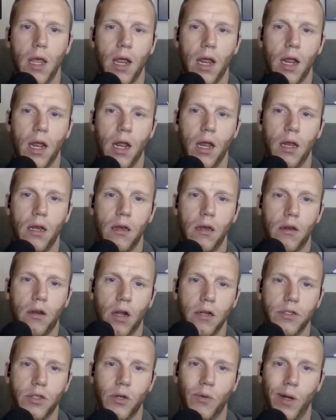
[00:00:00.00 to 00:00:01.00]
and
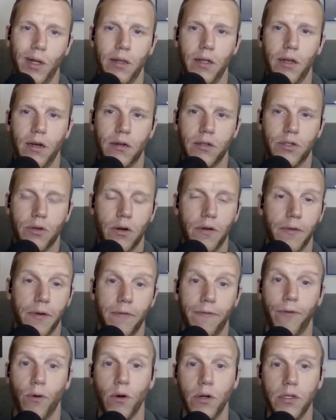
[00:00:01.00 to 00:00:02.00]
consequently are sort of
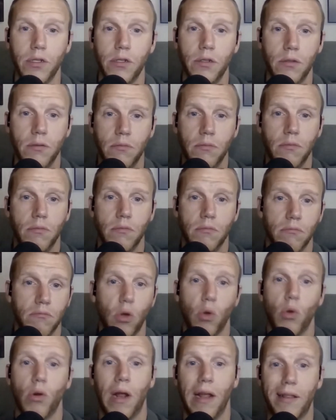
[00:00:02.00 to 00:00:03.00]
enforced
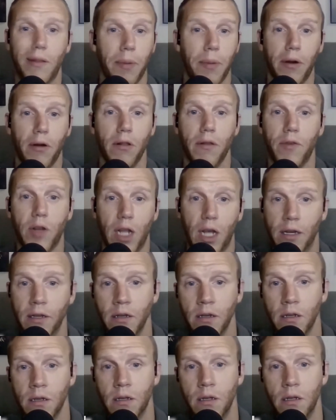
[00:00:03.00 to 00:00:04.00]
or at the barrel of a
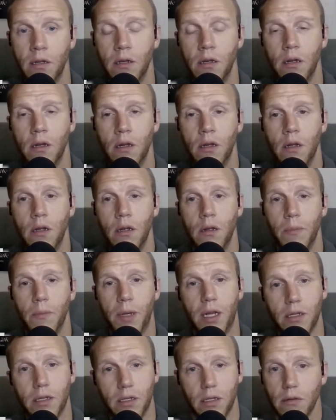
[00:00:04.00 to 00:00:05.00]
gun
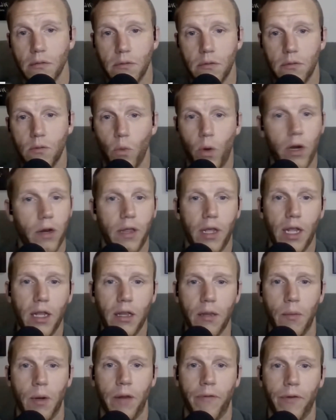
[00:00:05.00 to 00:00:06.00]
because where did they
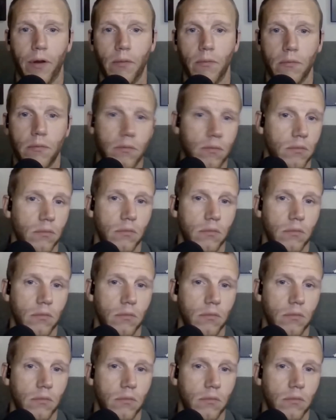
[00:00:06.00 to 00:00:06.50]
get the money from?